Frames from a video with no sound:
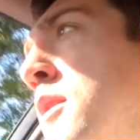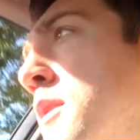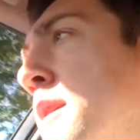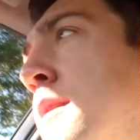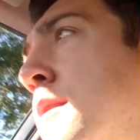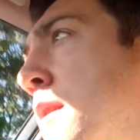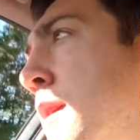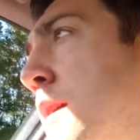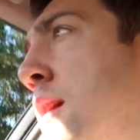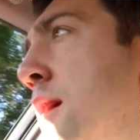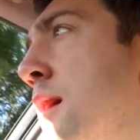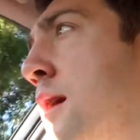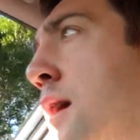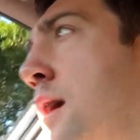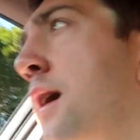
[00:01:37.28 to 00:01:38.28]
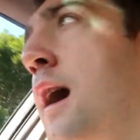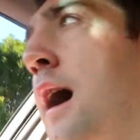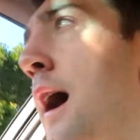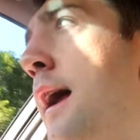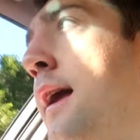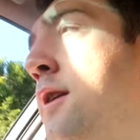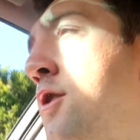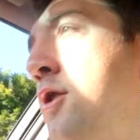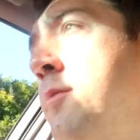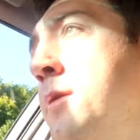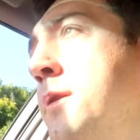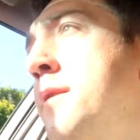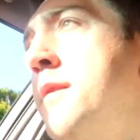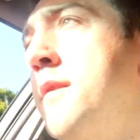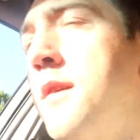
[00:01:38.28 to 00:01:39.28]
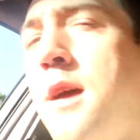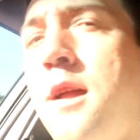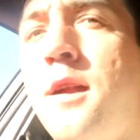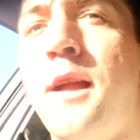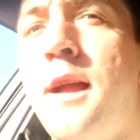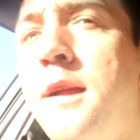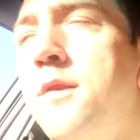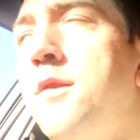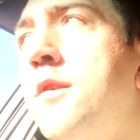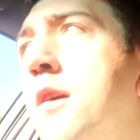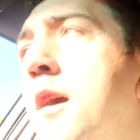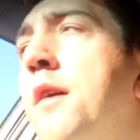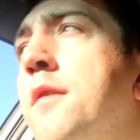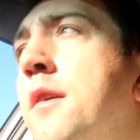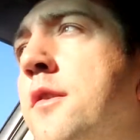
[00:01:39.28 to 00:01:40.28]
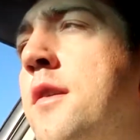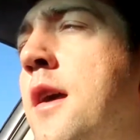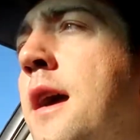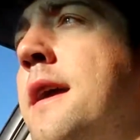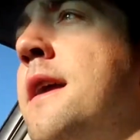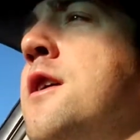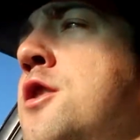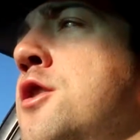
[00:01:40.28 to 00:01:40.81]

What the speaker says: Honestly, I hate humans. I don't hate you guys, I just hate